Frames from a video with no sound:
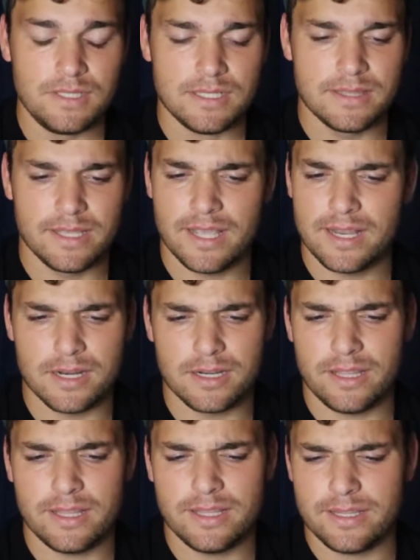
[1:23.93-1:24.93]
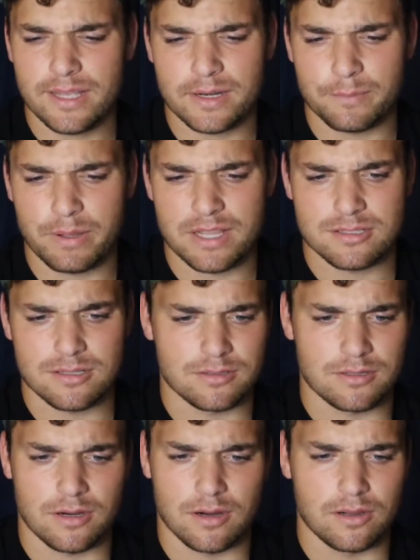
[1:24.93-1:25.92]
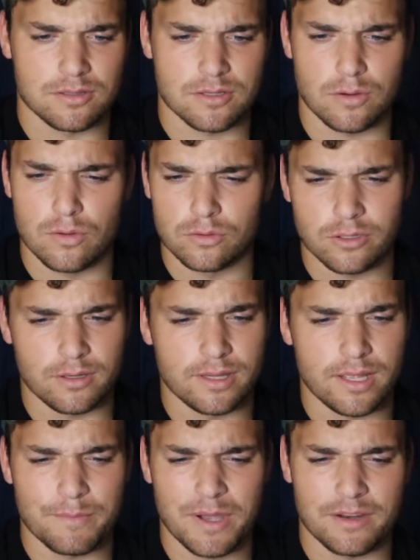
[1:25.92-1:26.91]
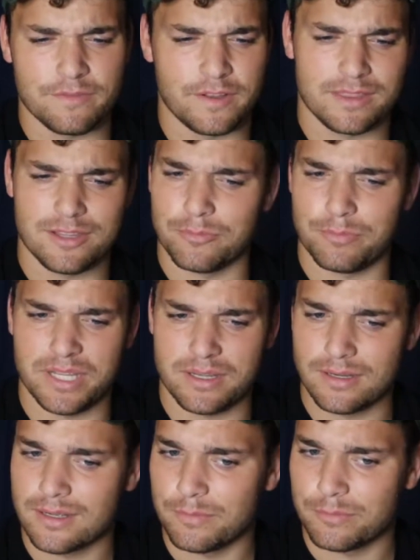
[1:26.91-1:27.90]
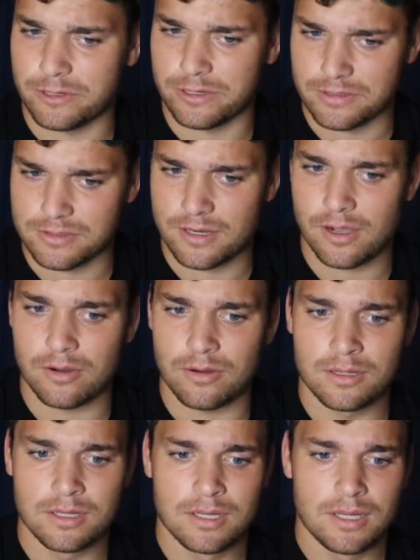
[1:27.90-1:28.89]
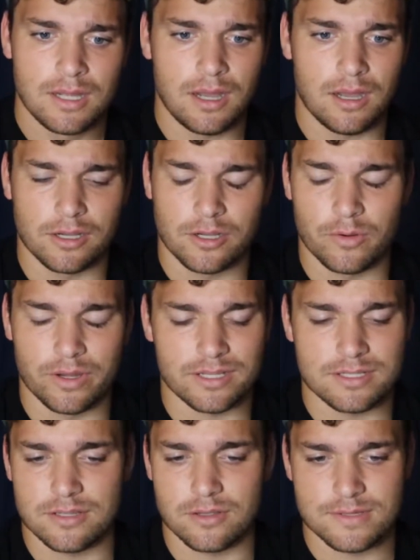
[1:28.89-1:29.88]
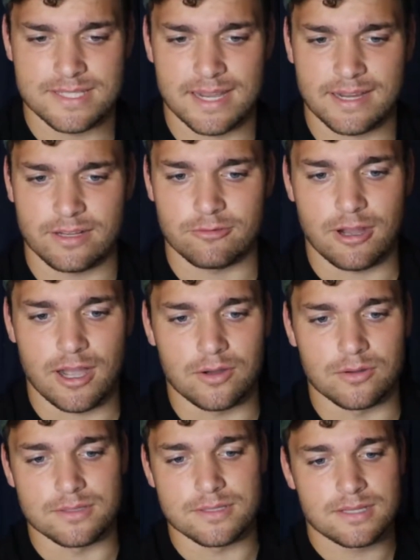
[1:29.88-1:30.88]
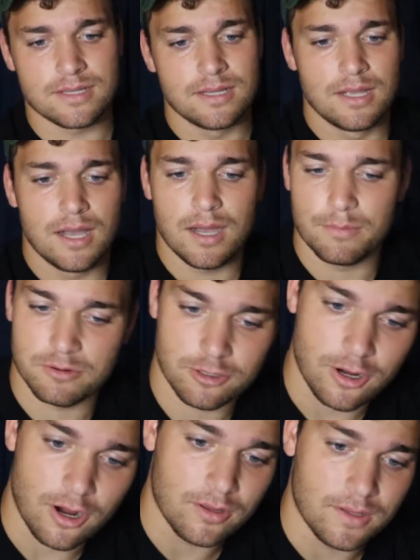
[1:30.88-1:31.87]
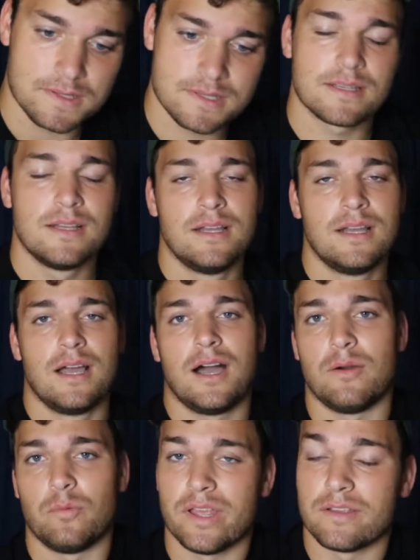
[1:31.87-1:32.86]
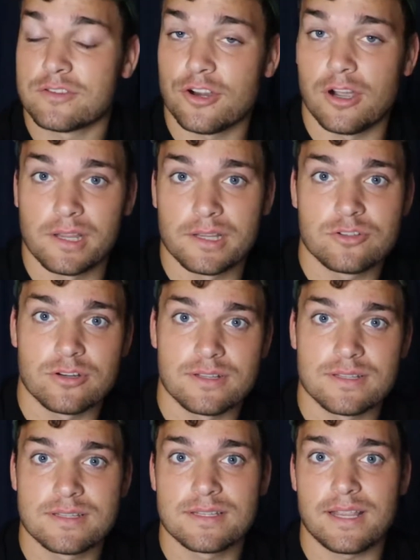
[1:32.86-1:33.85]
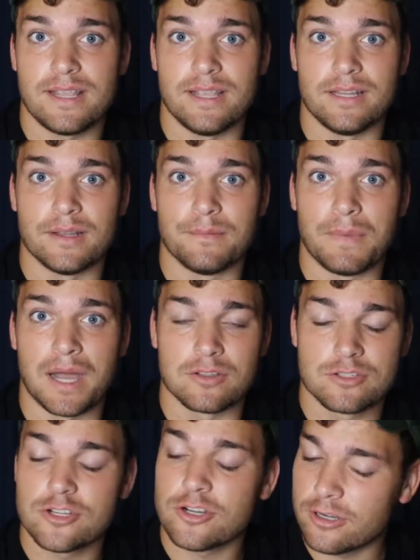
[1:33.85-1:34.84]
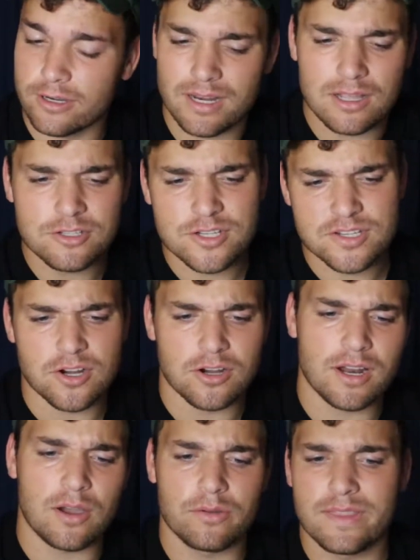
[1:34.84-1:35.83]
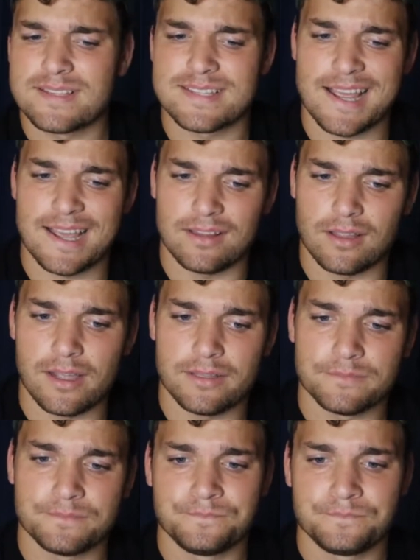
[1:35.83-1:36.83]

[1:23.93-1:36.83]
The Indiana Pacers are also older, and they might have hit their peak a couple years ago, going into those second rounds. But regardless, we have strong interest in Myles Turner, and I'll just start out with his stat line,